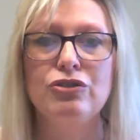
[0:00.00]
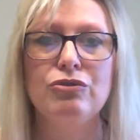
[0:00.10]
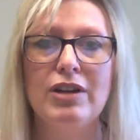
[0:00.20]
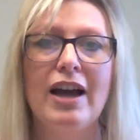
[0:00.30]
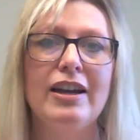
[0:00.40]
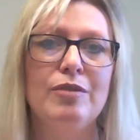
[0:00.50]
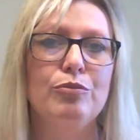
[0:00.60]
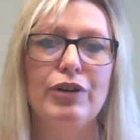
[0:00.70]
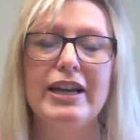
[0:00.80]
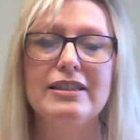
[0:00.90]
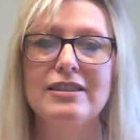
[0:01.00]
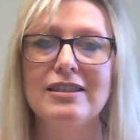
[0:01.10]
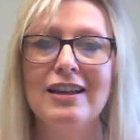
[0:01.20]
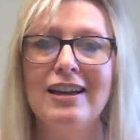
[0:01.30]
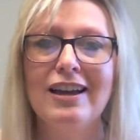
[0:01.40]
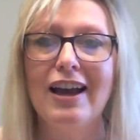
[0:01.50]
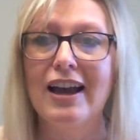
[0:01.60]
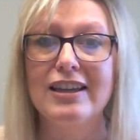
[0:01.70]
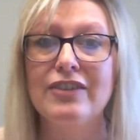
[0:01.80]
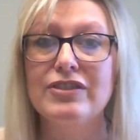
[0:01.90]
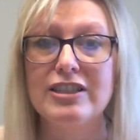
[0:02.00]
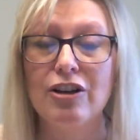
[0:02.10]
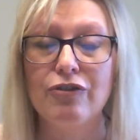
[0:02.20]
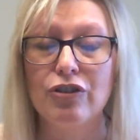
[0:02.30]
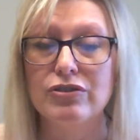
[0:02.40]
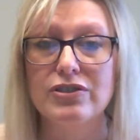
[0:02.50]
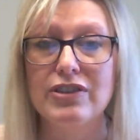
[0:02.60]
do not embrace even cell phones.